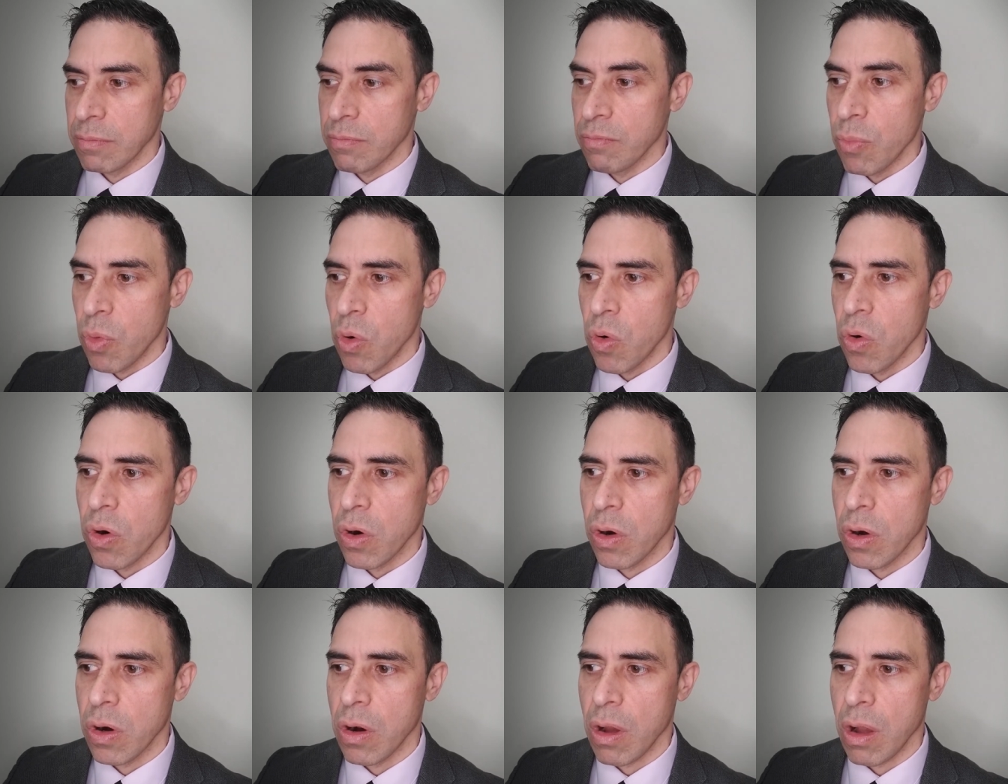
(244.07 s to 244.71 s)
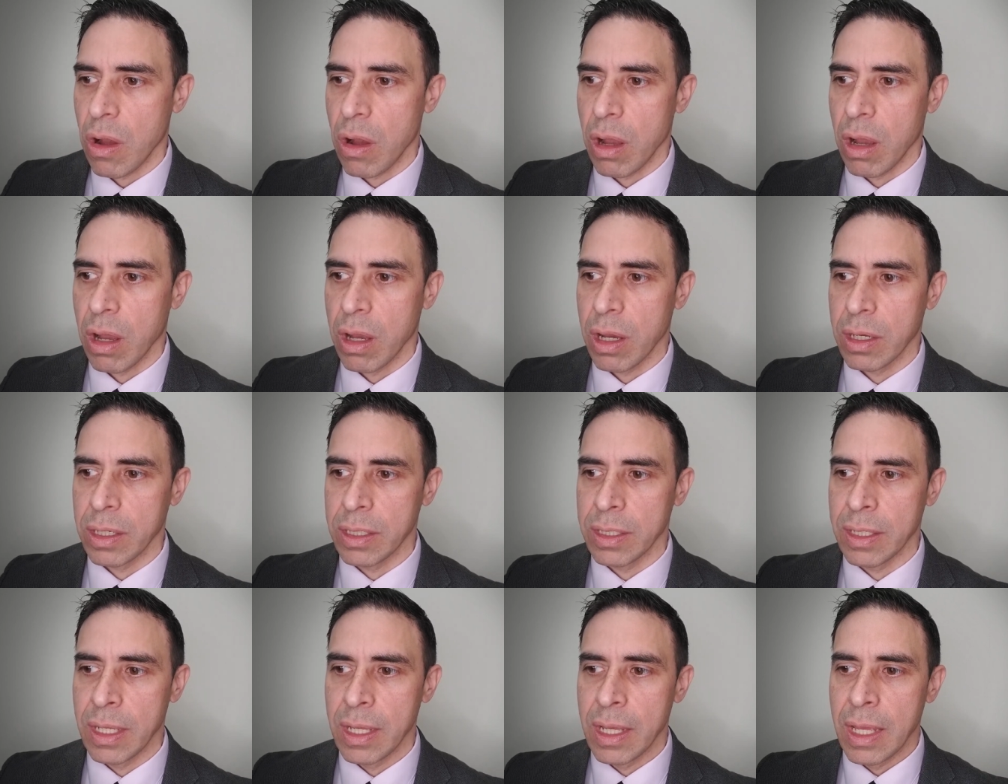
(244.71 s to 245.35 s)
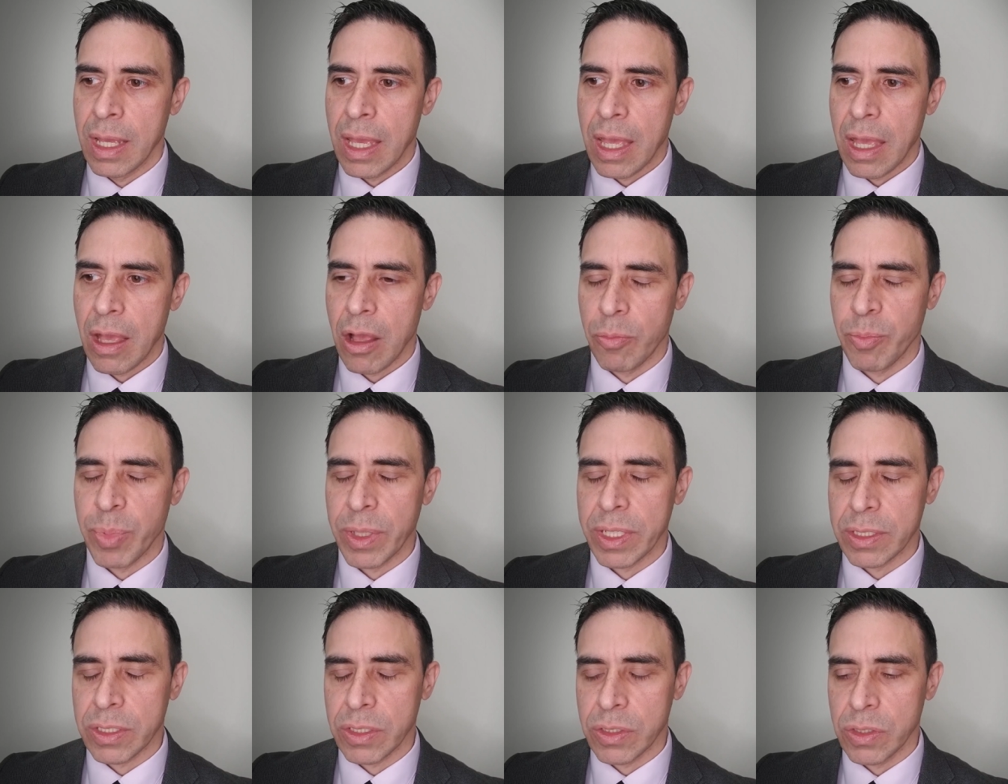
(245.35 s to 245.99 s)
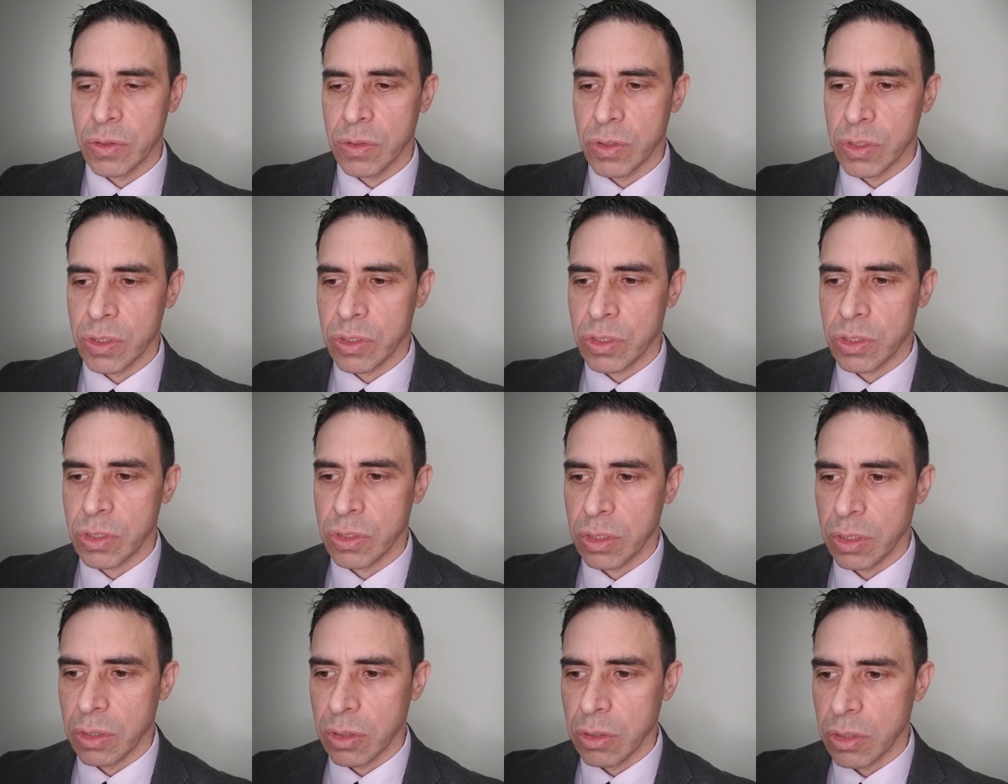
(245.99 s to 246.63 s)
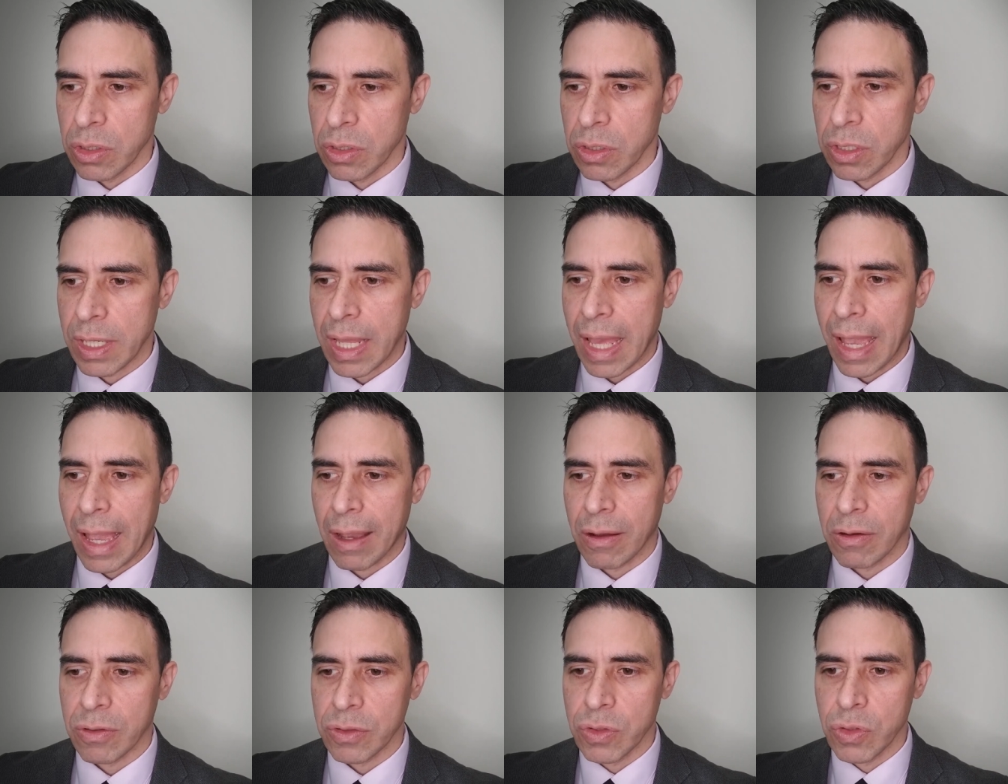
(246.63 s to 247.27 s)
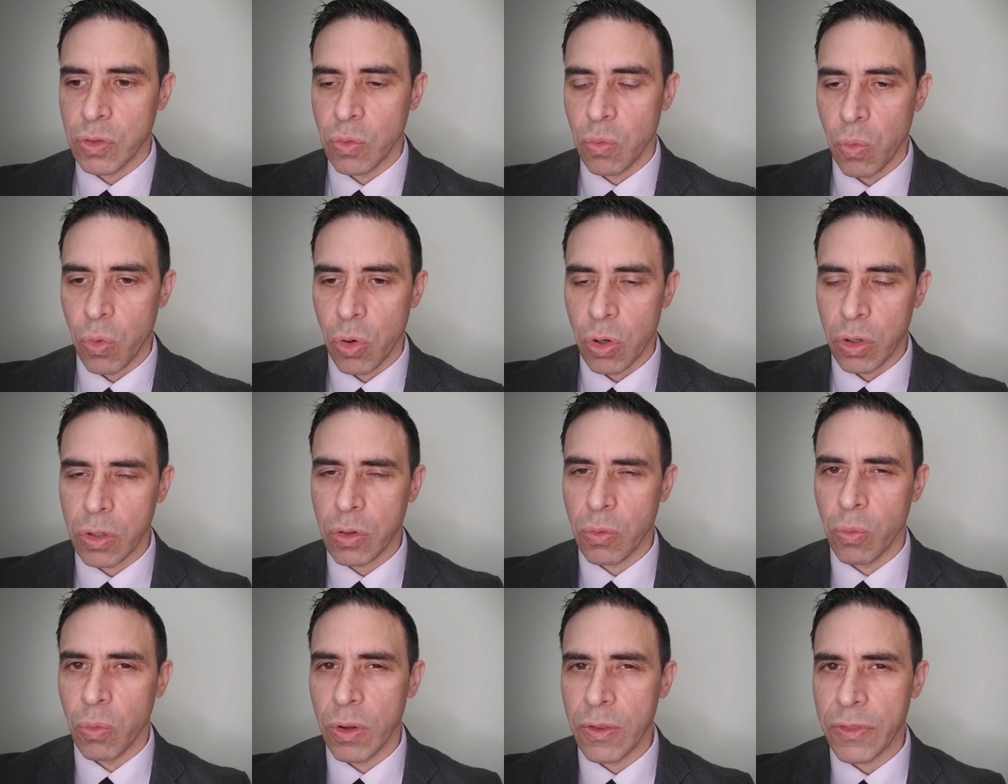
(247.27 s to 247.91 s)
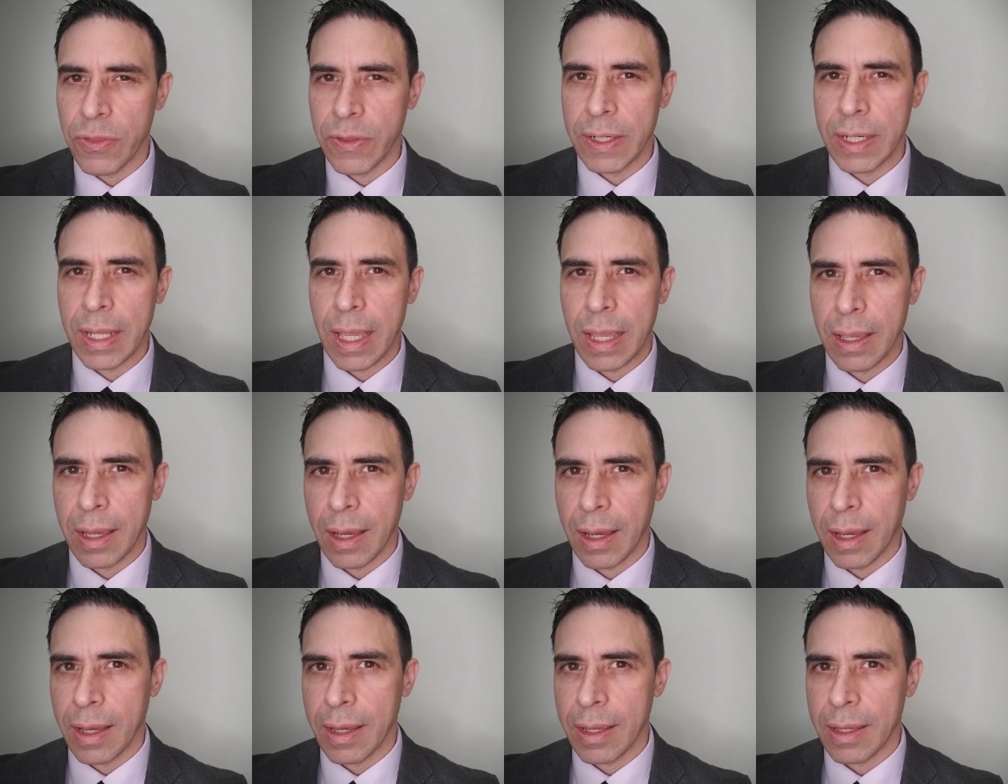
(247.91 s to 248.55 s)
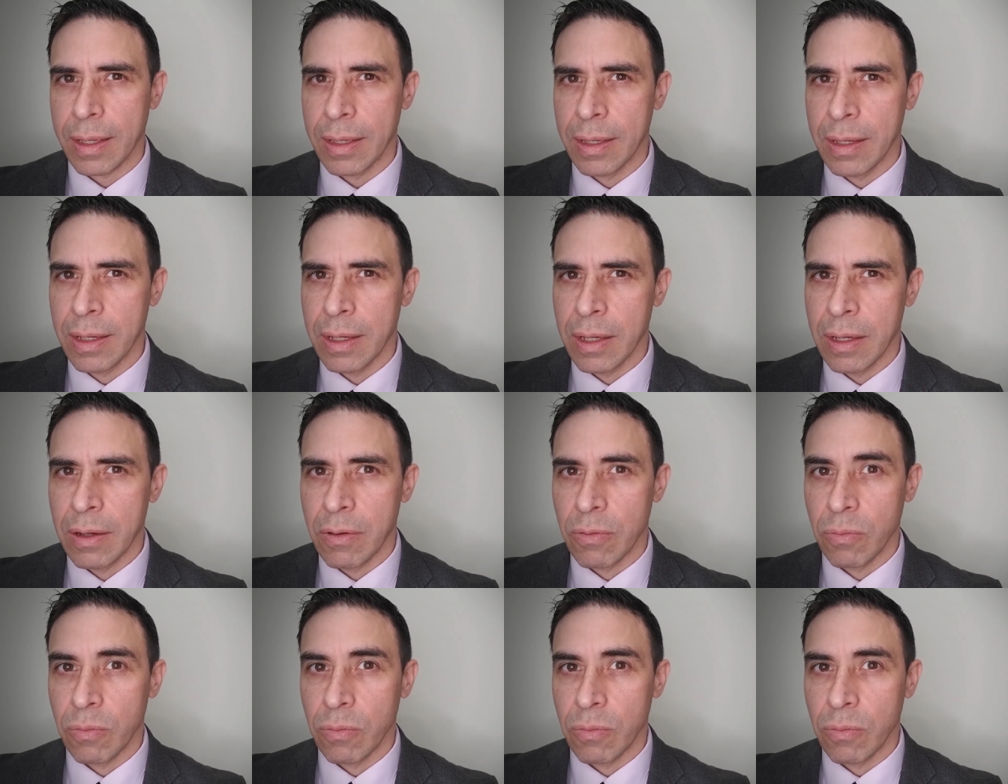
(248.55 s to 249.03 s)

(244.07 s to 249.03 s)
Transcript: more on helping students learn how to work with an A I?